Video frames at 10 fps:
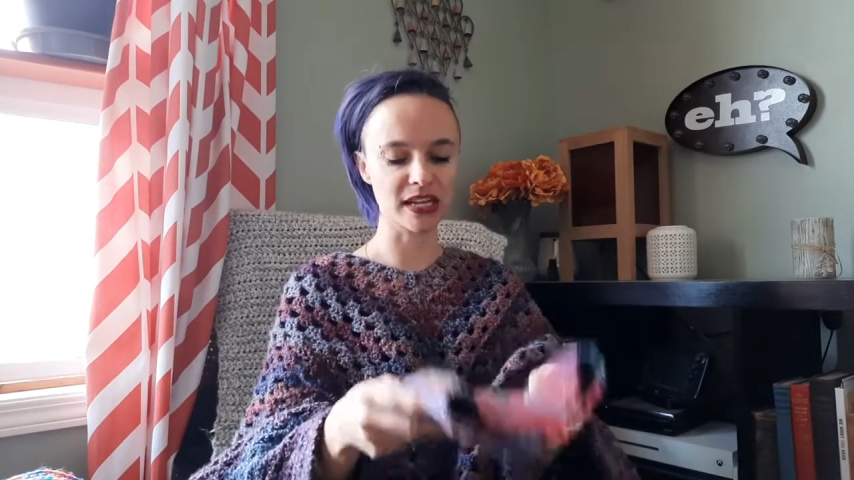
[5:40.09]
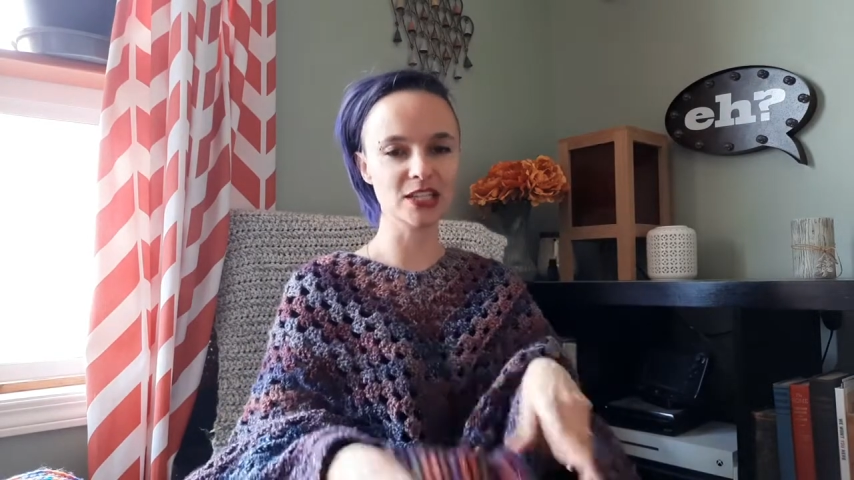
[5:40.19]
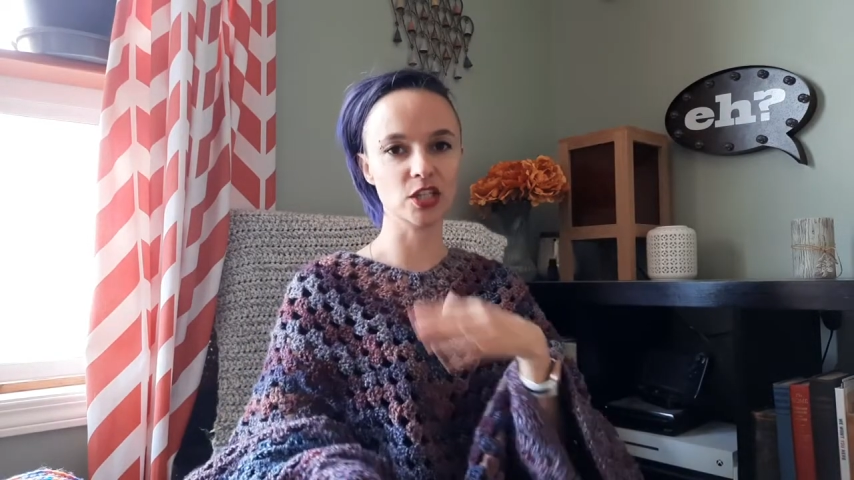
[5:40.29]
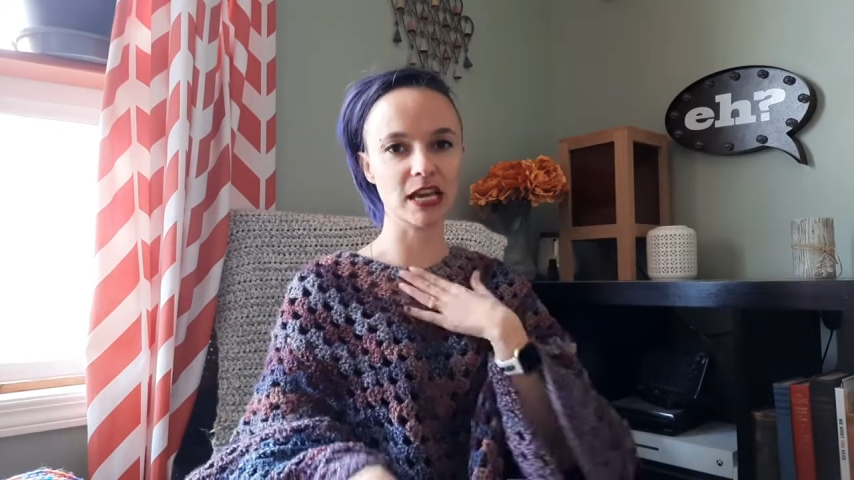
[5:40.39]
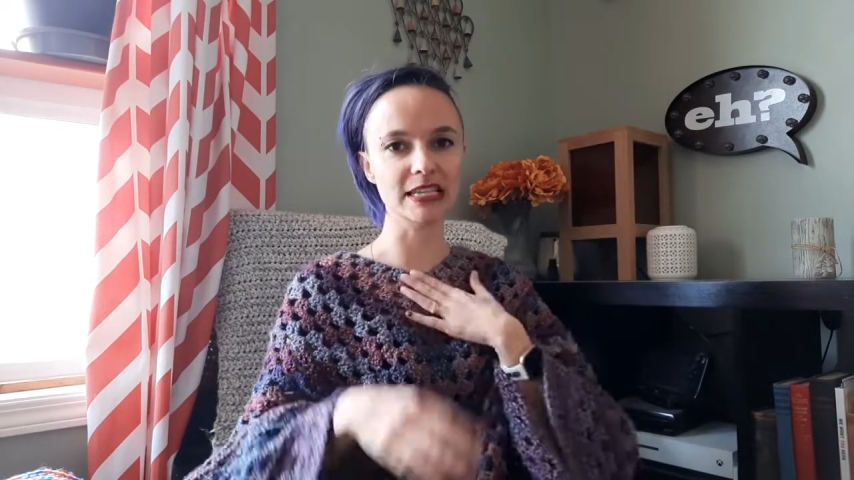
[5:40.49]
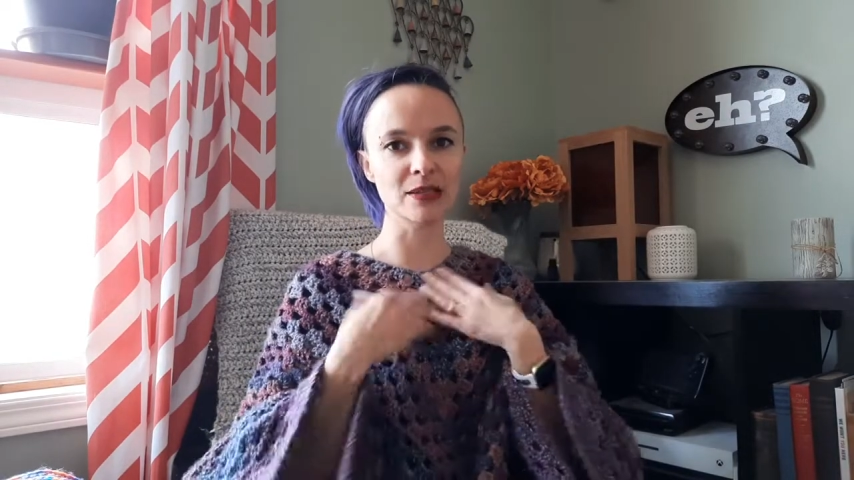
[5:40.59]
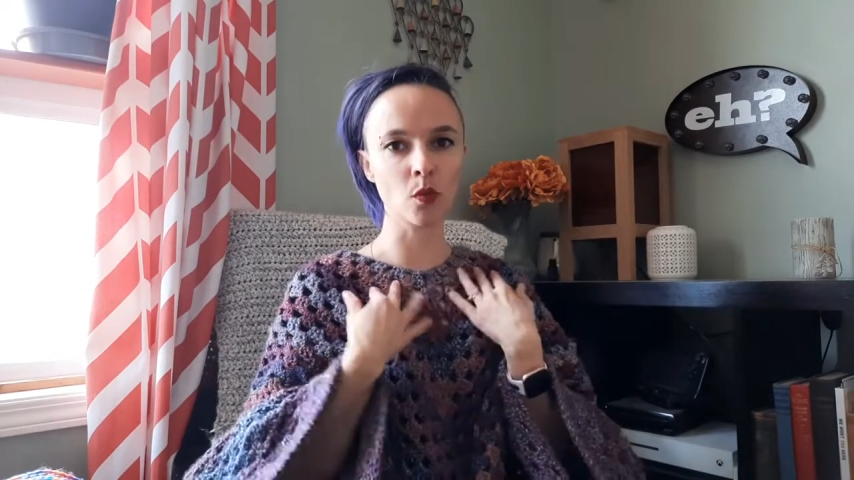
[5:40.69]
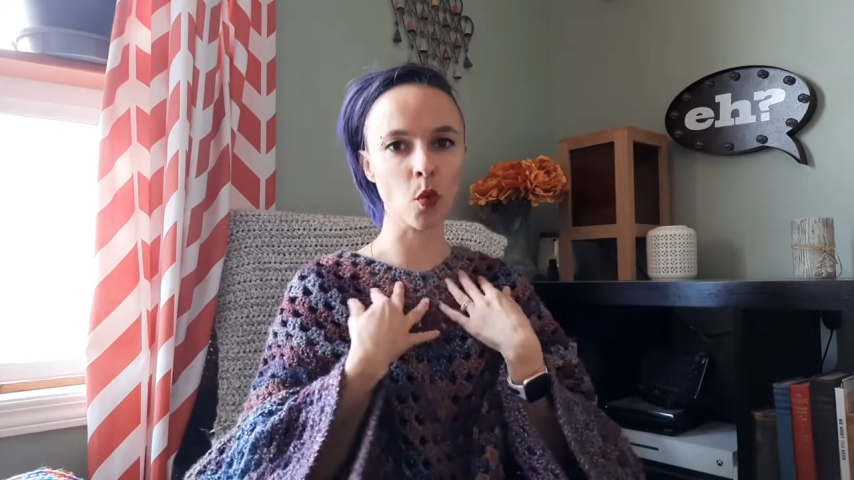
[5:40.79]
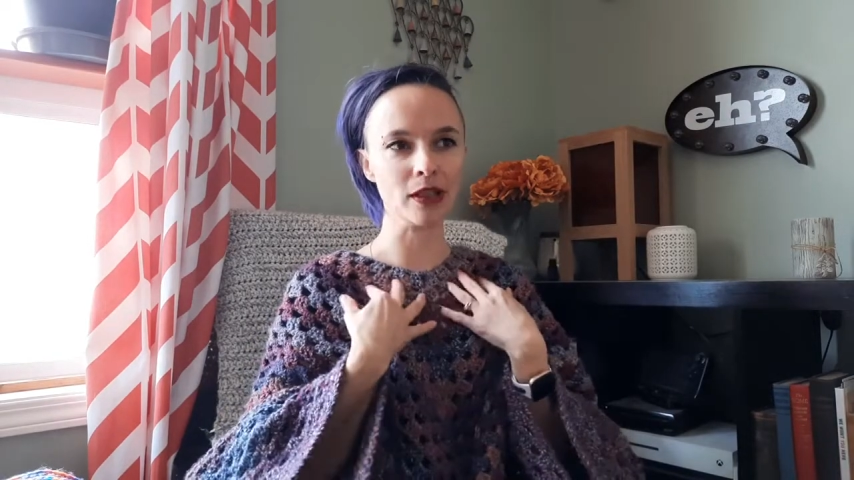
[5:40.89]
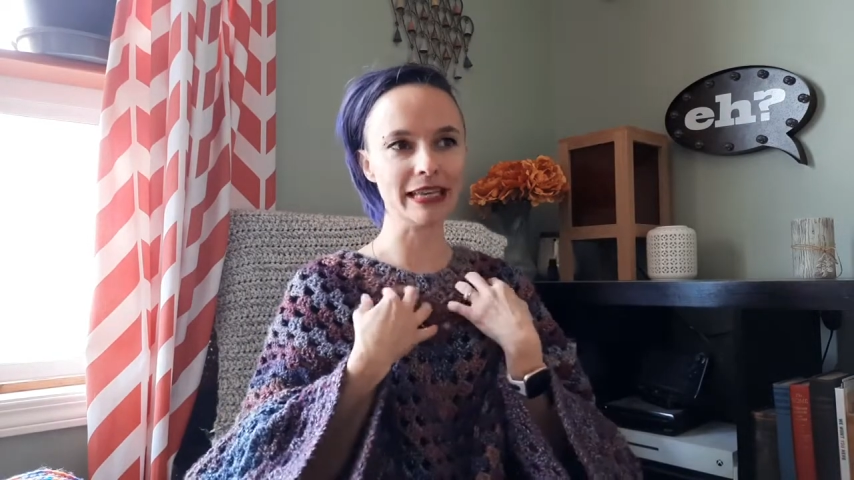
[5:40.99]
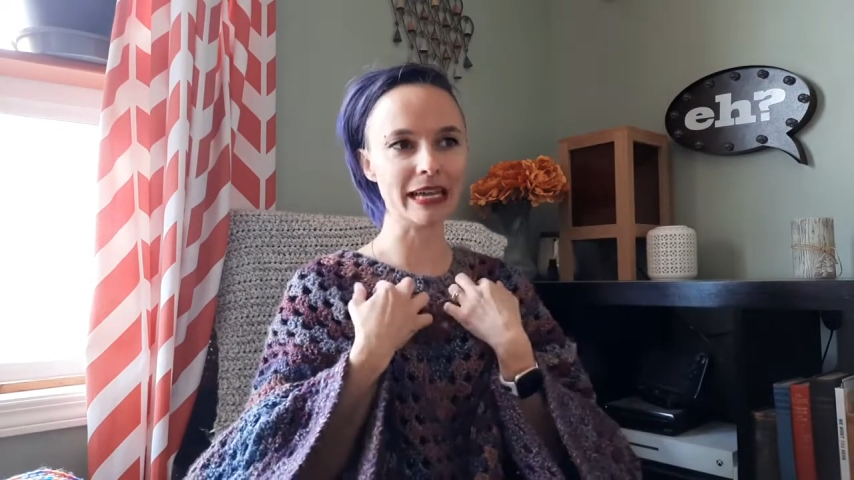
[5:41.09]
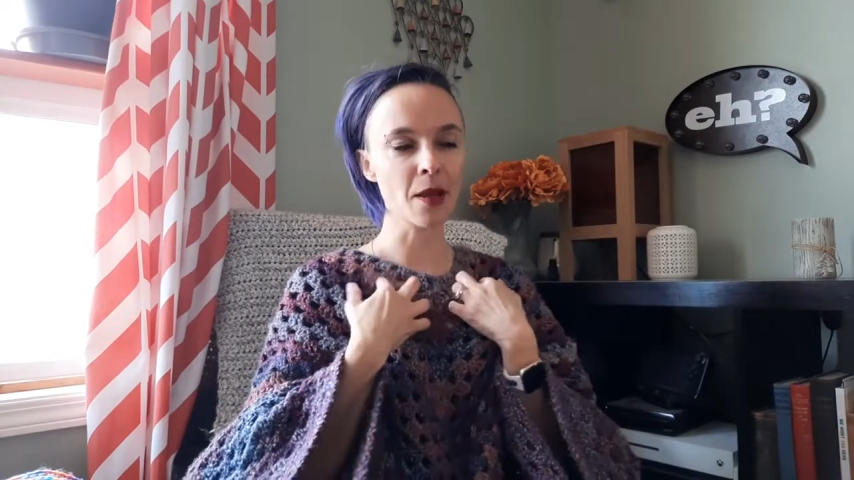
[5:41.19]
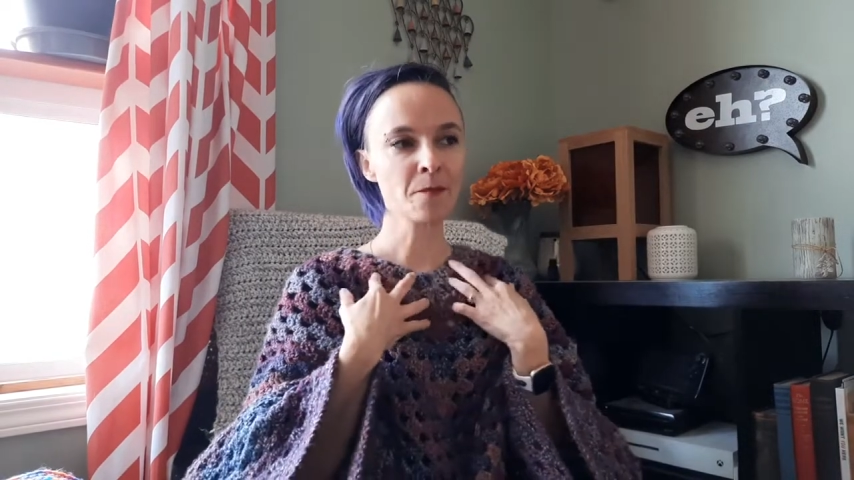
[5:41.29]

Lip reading: It's just I didn't want like